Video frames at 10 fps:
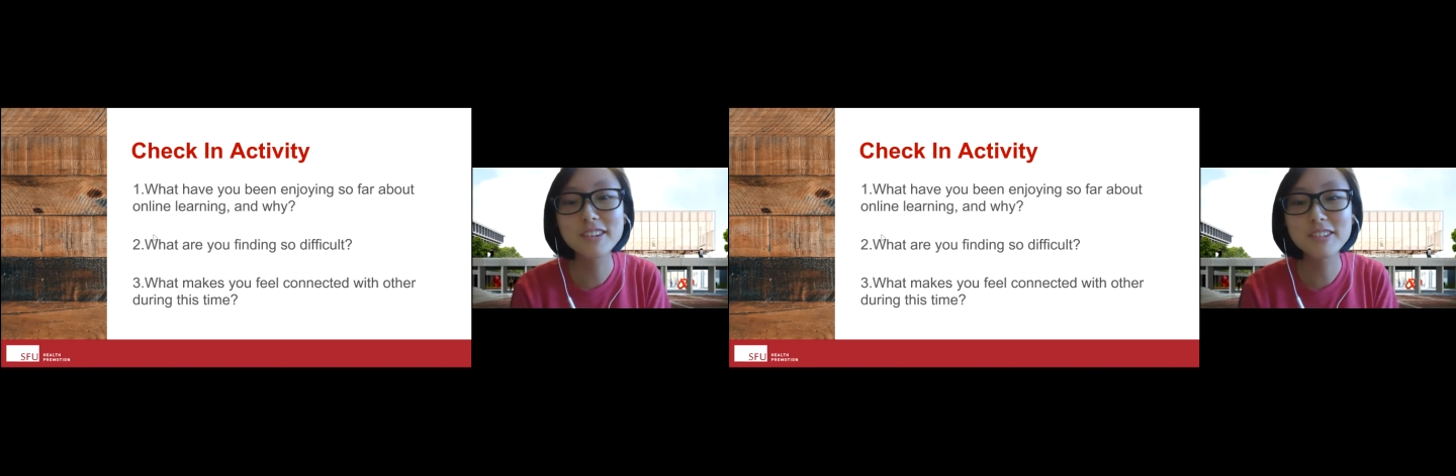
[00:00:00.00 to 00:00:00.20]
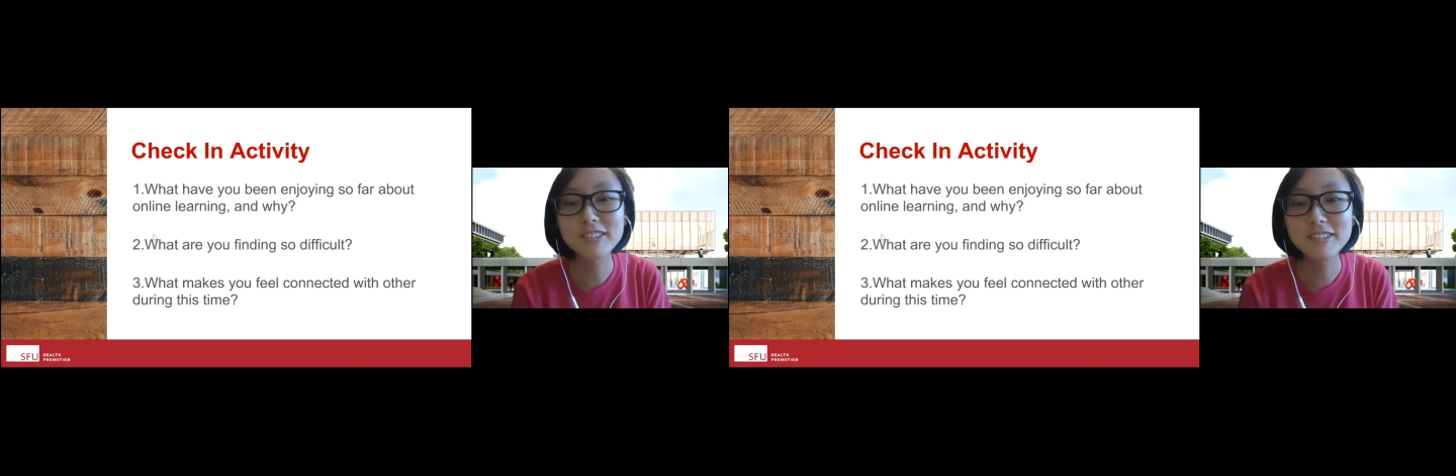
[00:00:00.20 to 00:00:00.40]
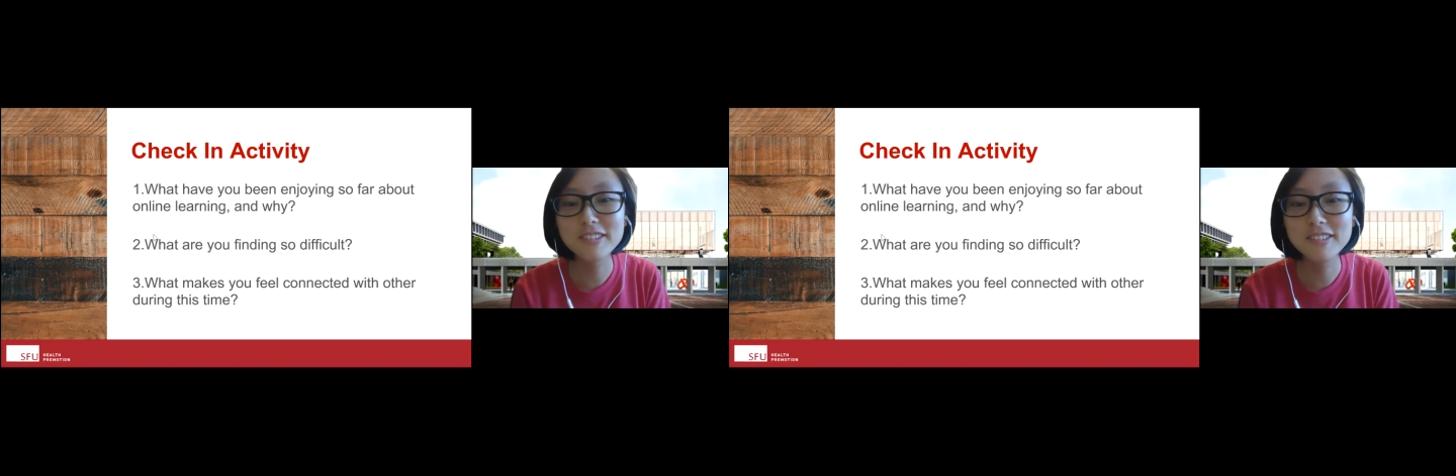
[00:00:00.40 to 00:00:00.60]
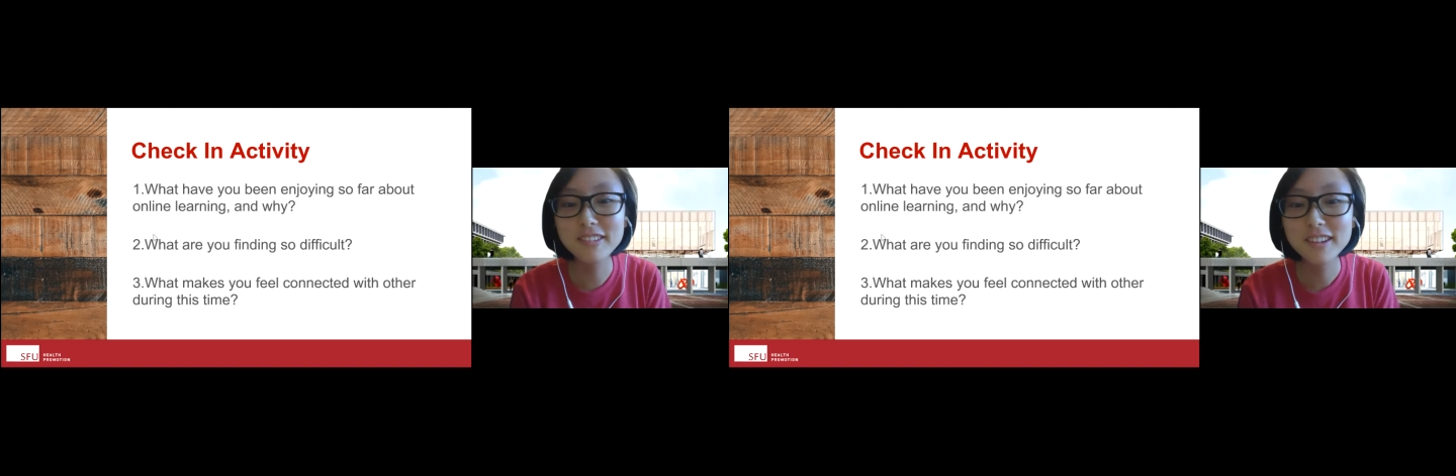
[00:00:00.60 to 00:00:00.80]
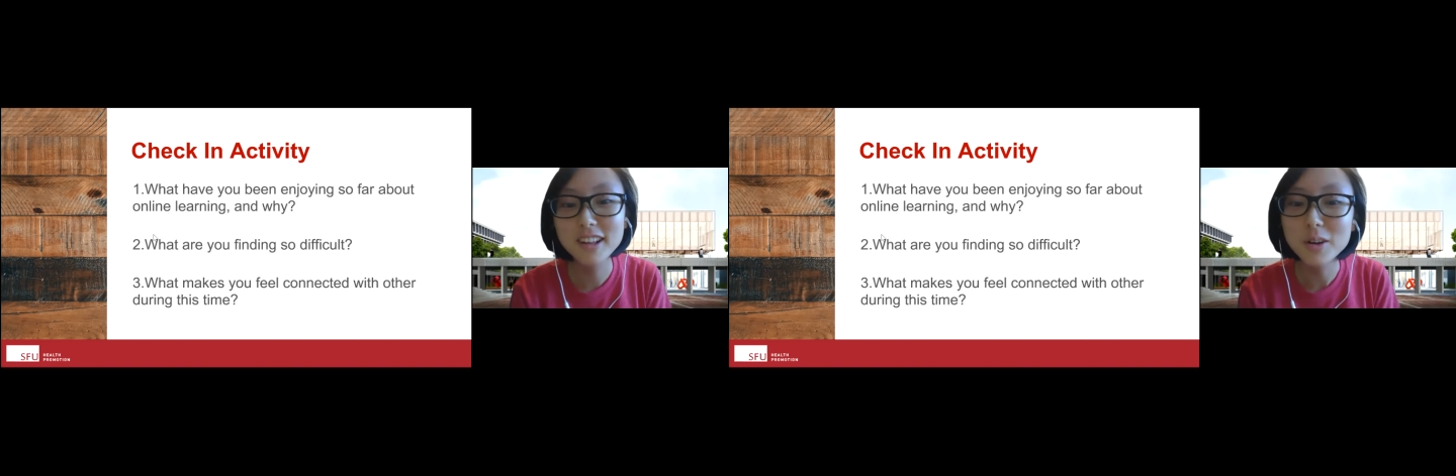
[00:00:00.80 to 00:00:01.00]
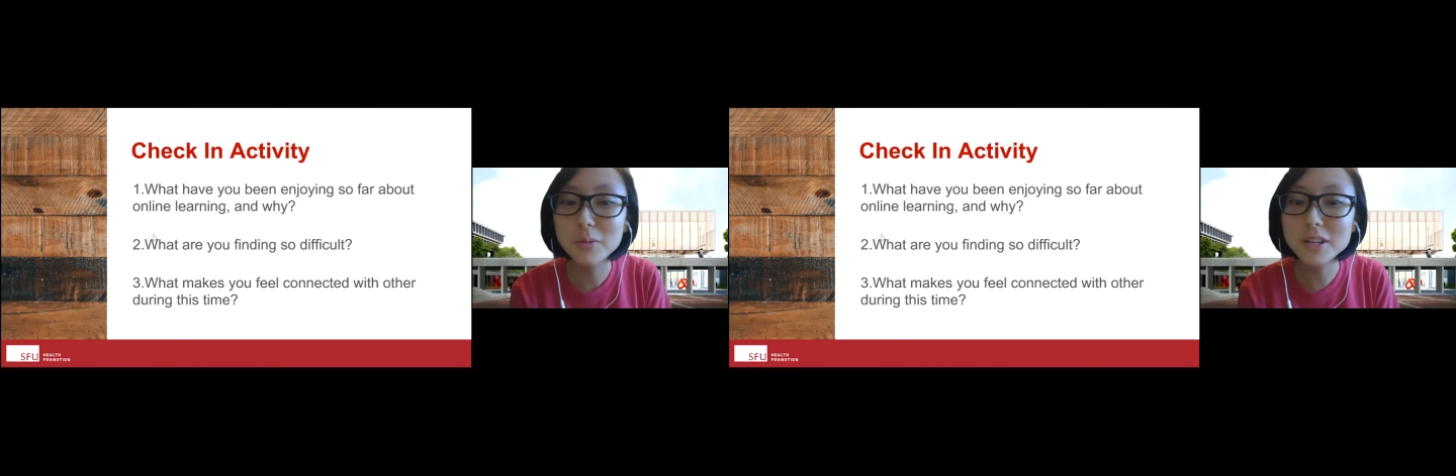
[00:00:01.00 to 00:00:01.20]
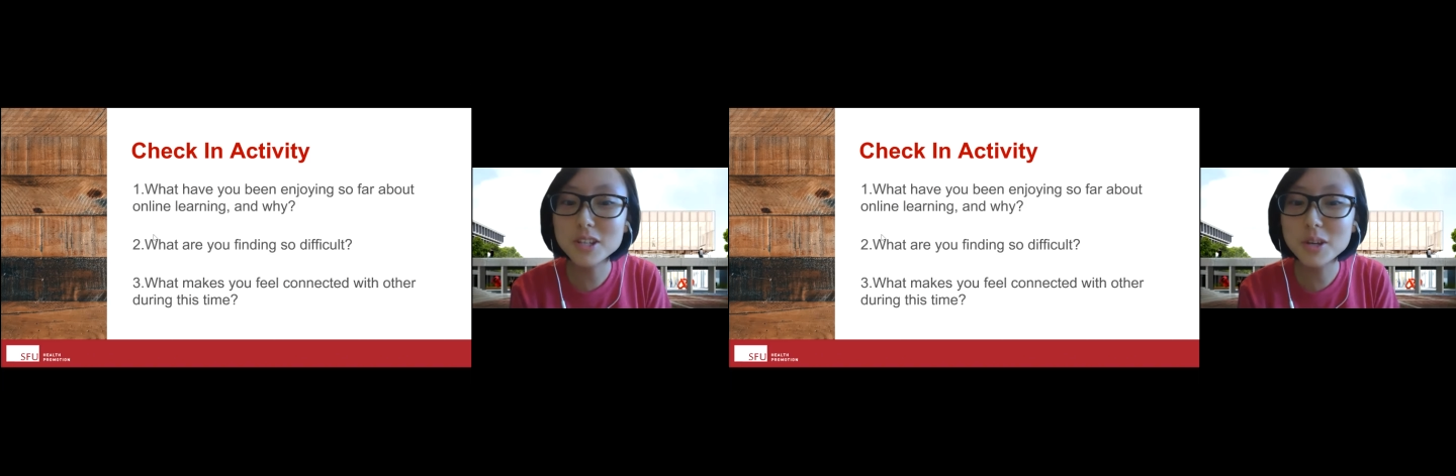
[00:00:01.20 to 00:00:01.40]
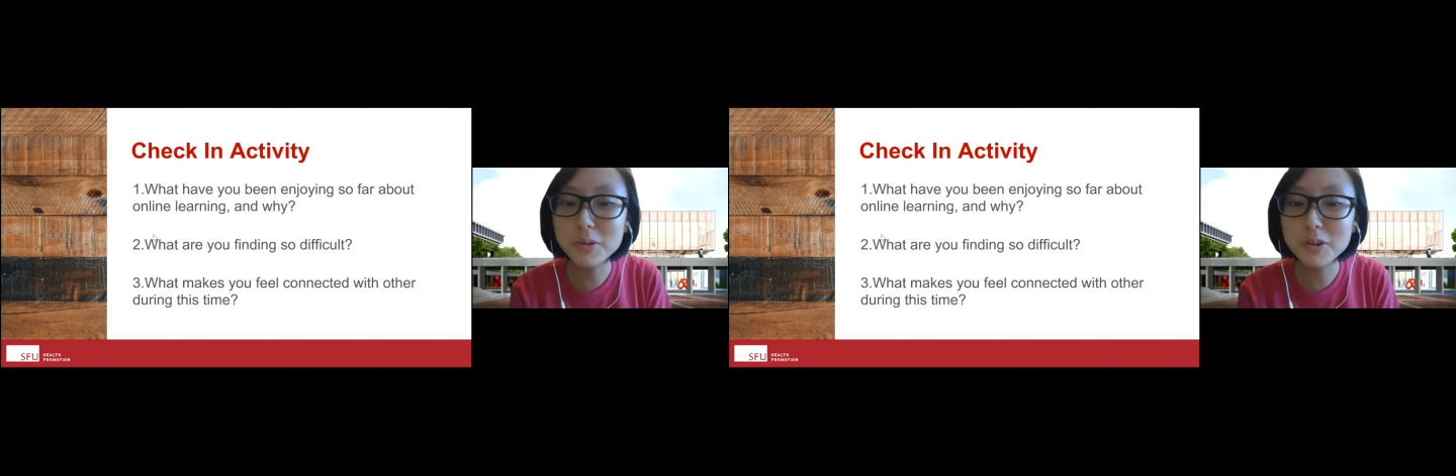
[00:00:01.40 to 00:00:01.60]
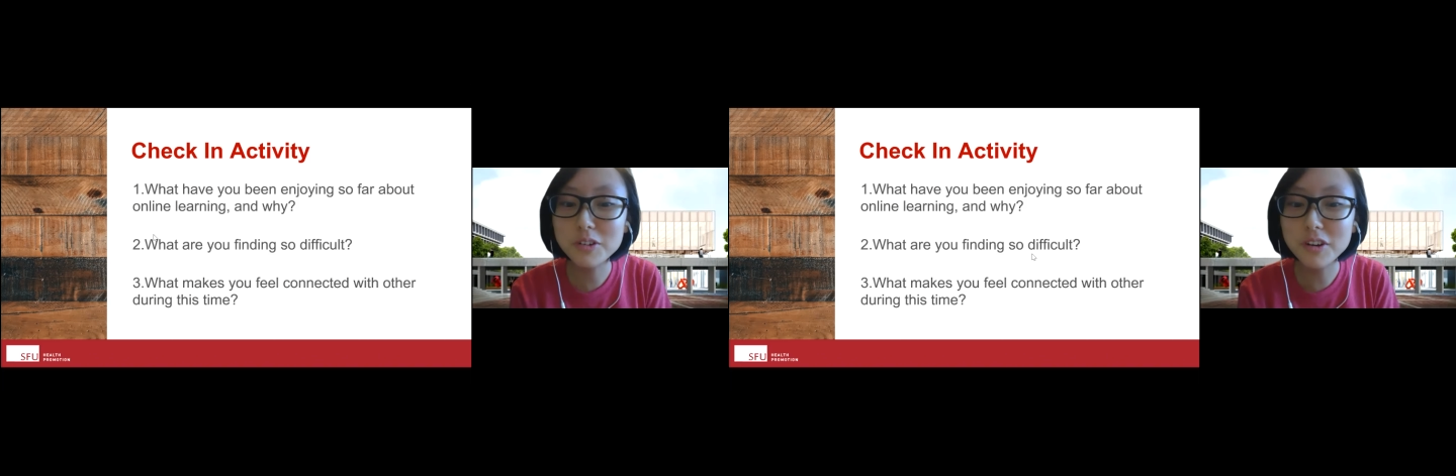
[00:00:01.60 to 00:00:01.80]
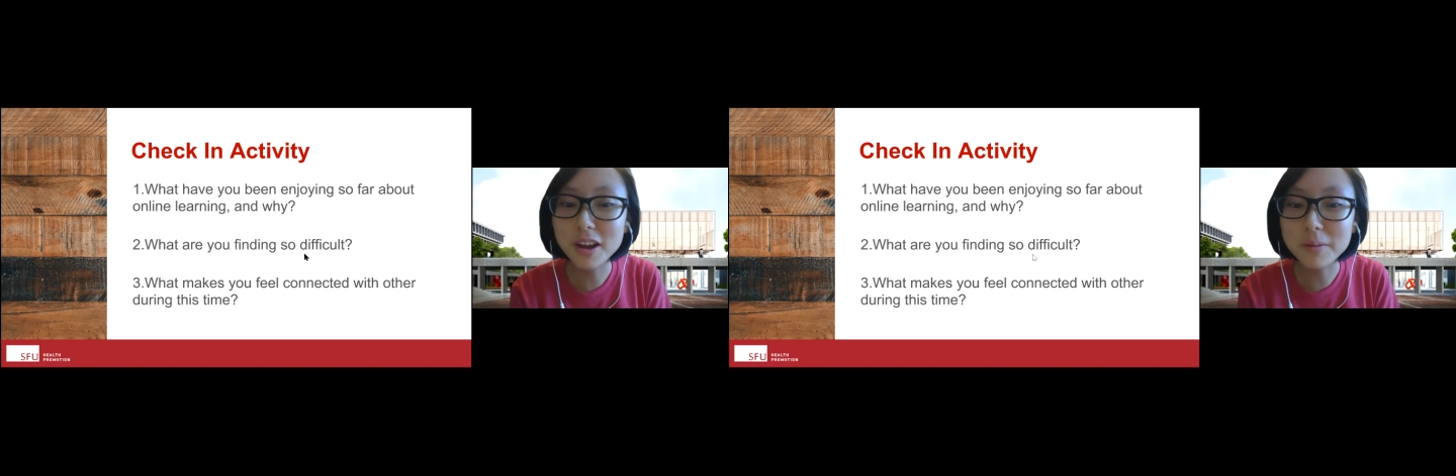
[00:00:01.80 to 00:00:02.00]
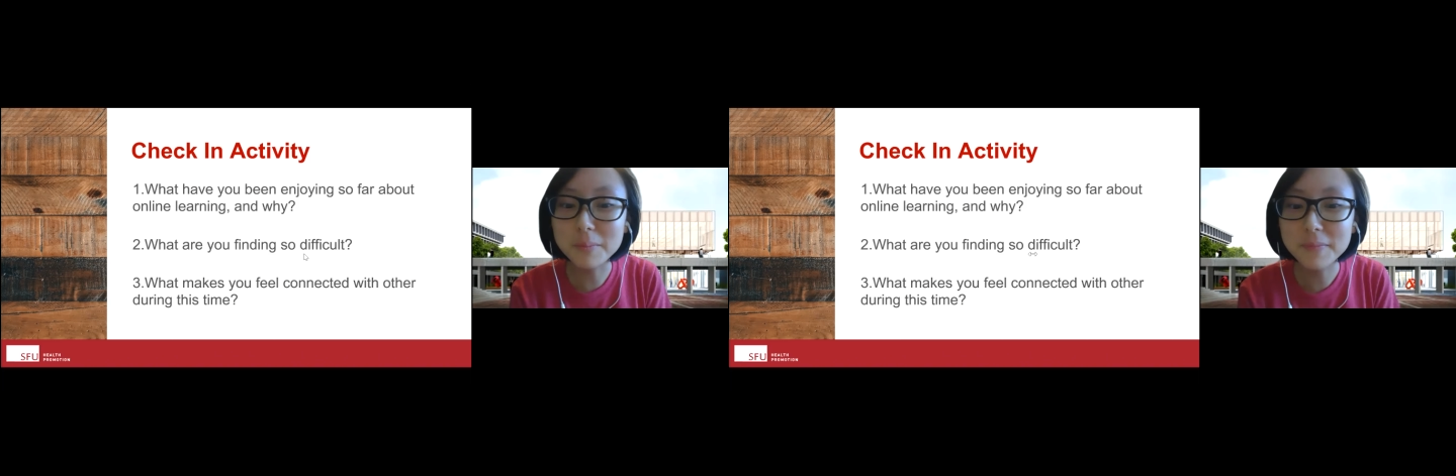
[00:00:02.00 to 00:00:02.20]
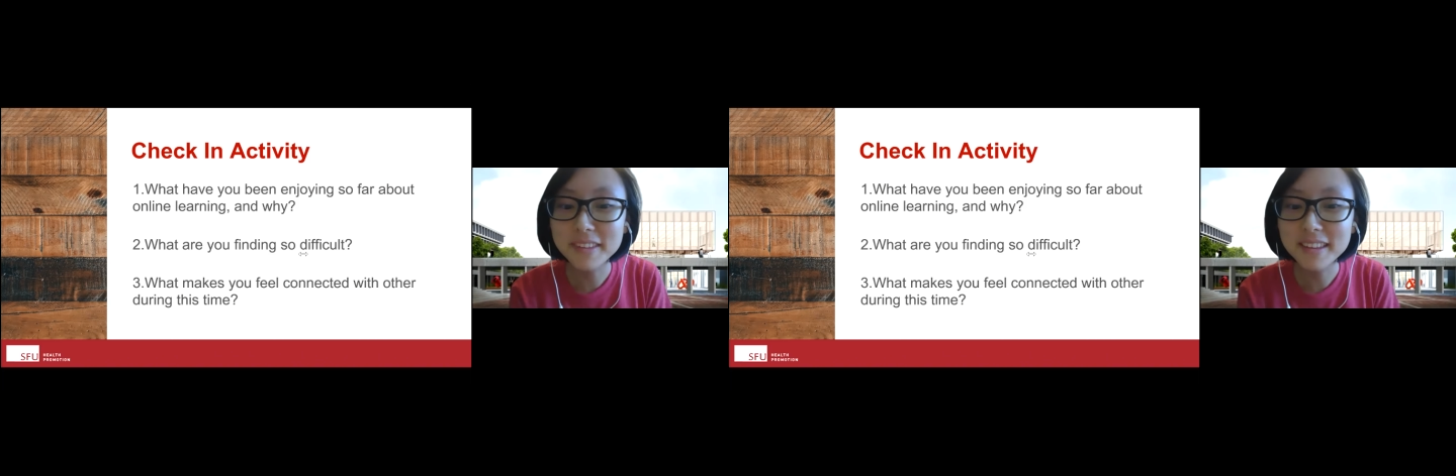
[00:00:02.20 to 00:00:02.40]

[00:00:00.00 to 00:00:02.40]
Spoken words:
Oh, what's your program?